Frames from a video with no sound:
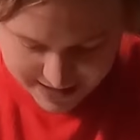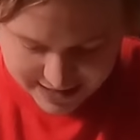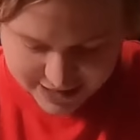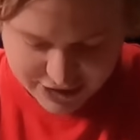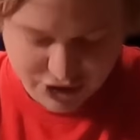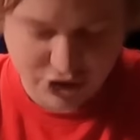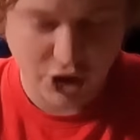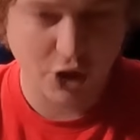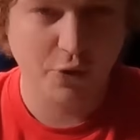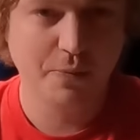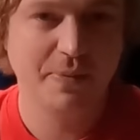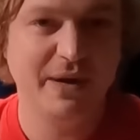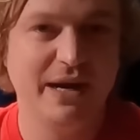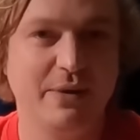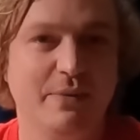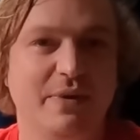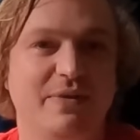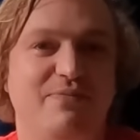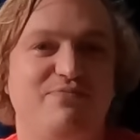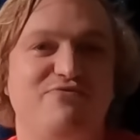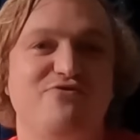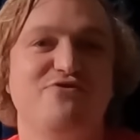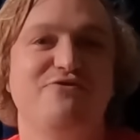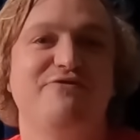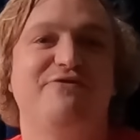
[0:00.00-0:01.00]
managed to open it
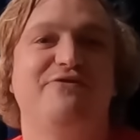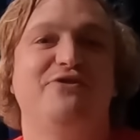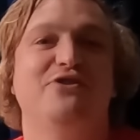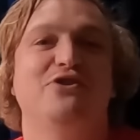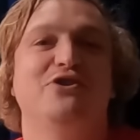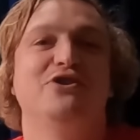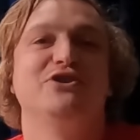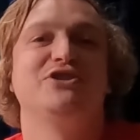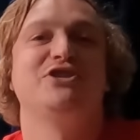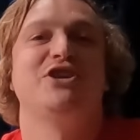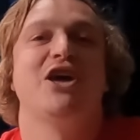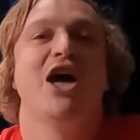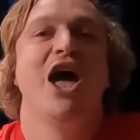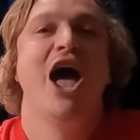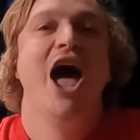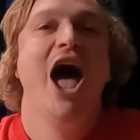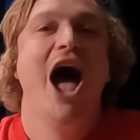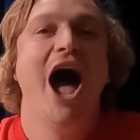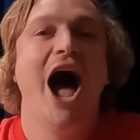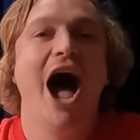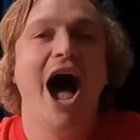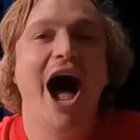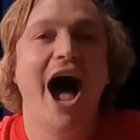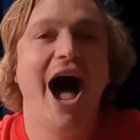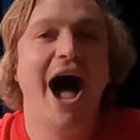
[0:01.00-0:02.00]
with brute force,
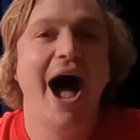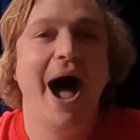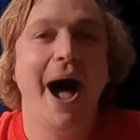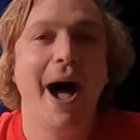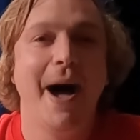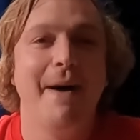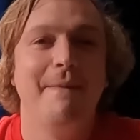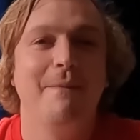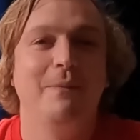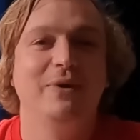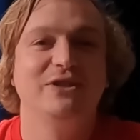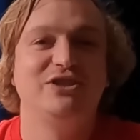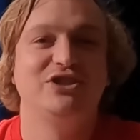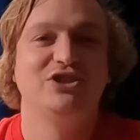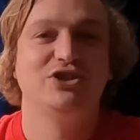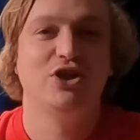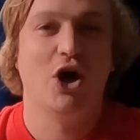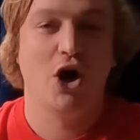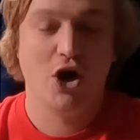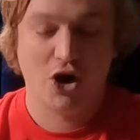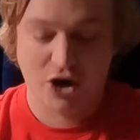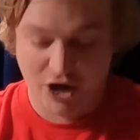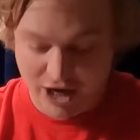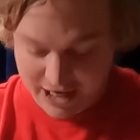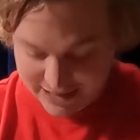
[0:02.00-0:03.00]
which is
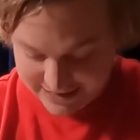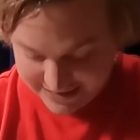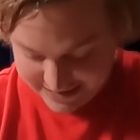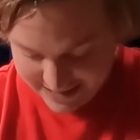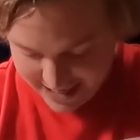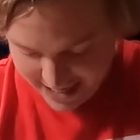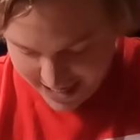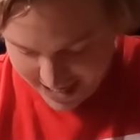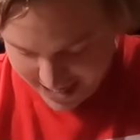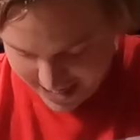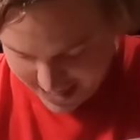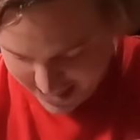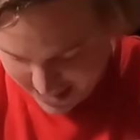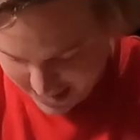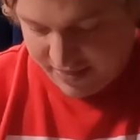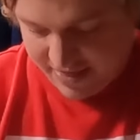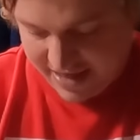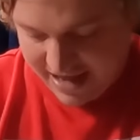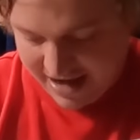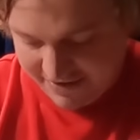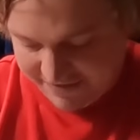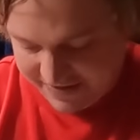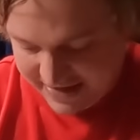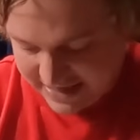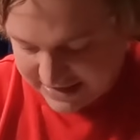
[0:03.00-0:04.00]
not a good idea.
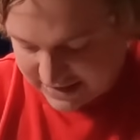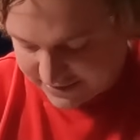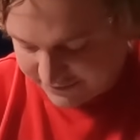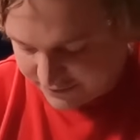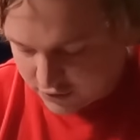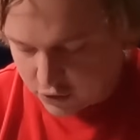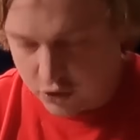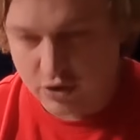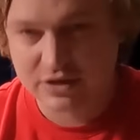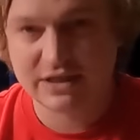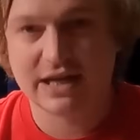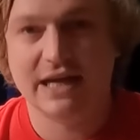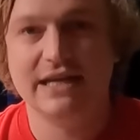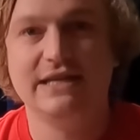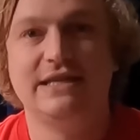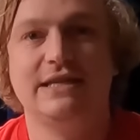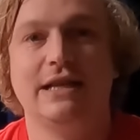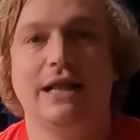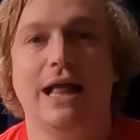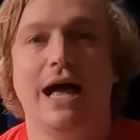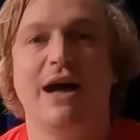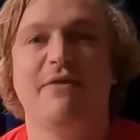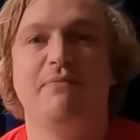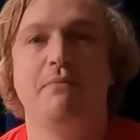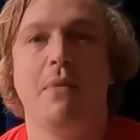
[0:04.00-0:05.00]
They have this. Of course, I
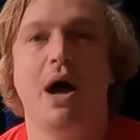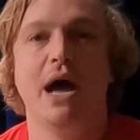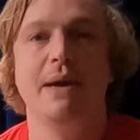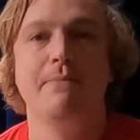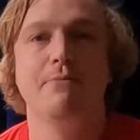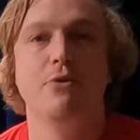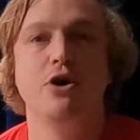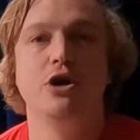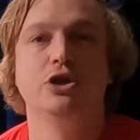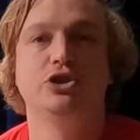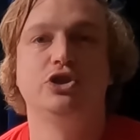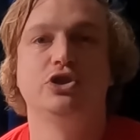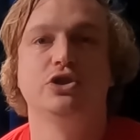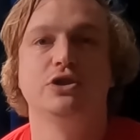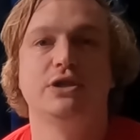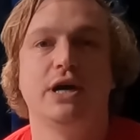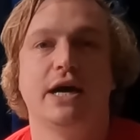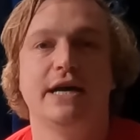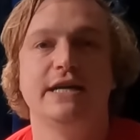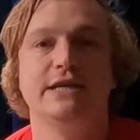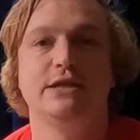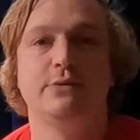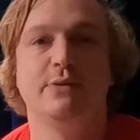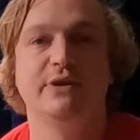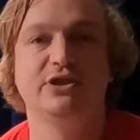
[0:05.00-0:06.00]
still have my
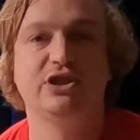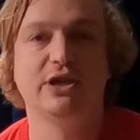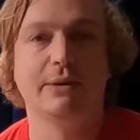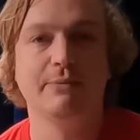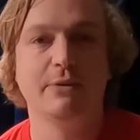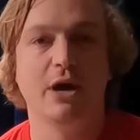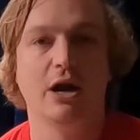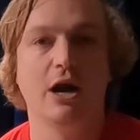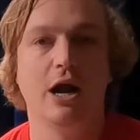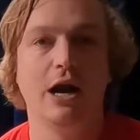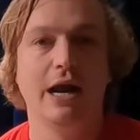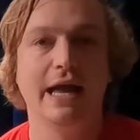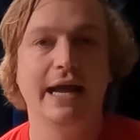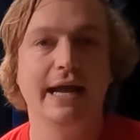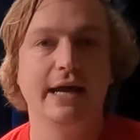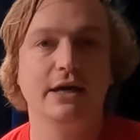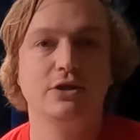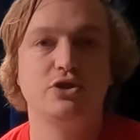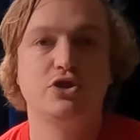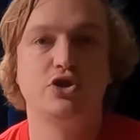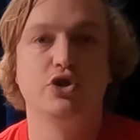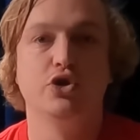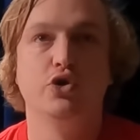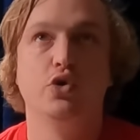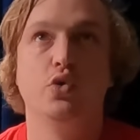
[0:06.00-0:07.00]
merchandise, which I'm going to link
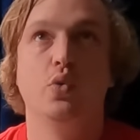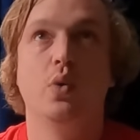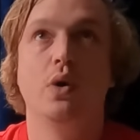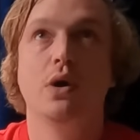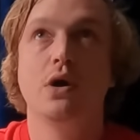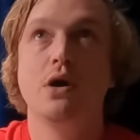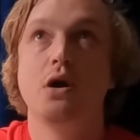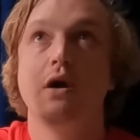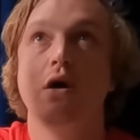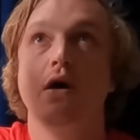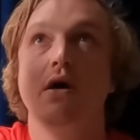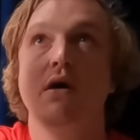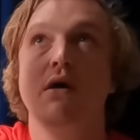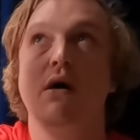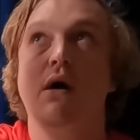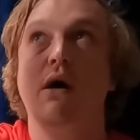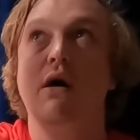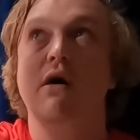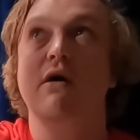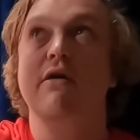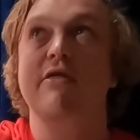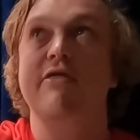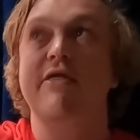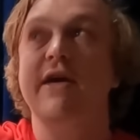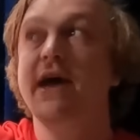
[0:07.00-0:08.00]
to
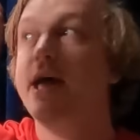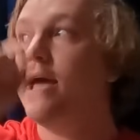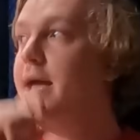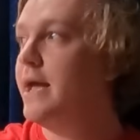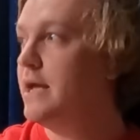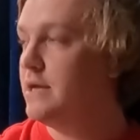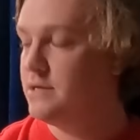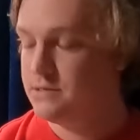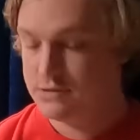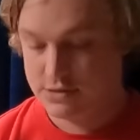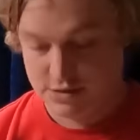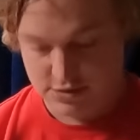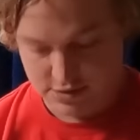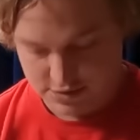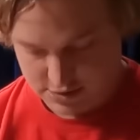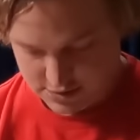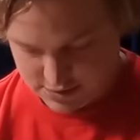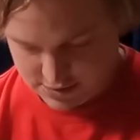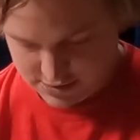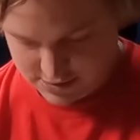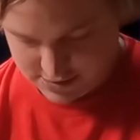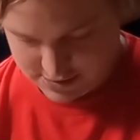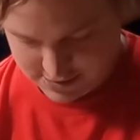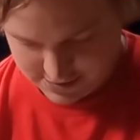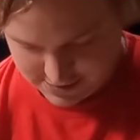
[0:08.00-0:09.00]
there.
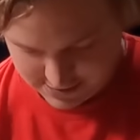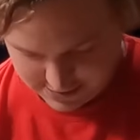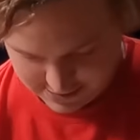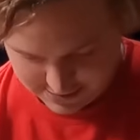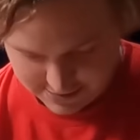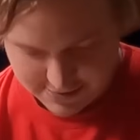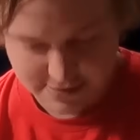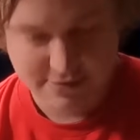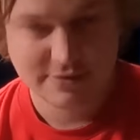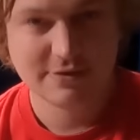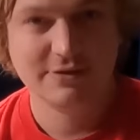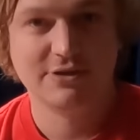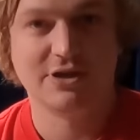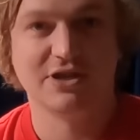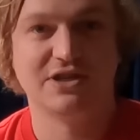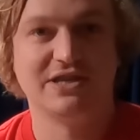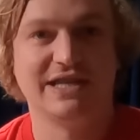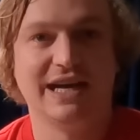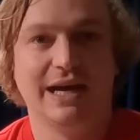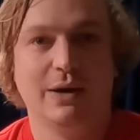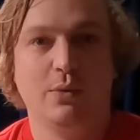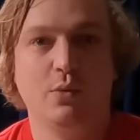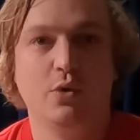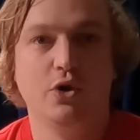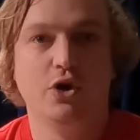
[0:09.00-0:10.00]
Does
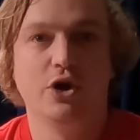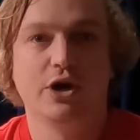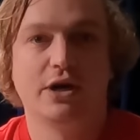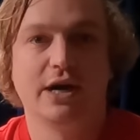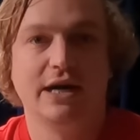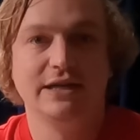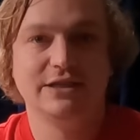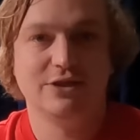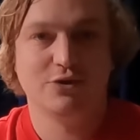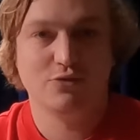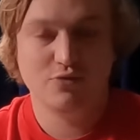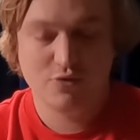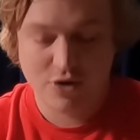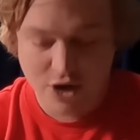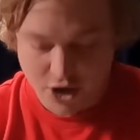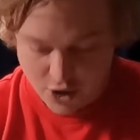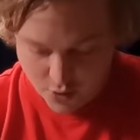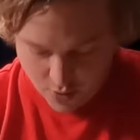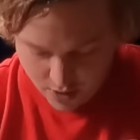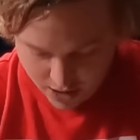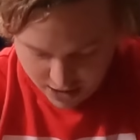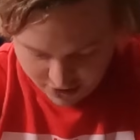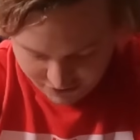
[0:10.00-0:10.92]
that work? I don't know.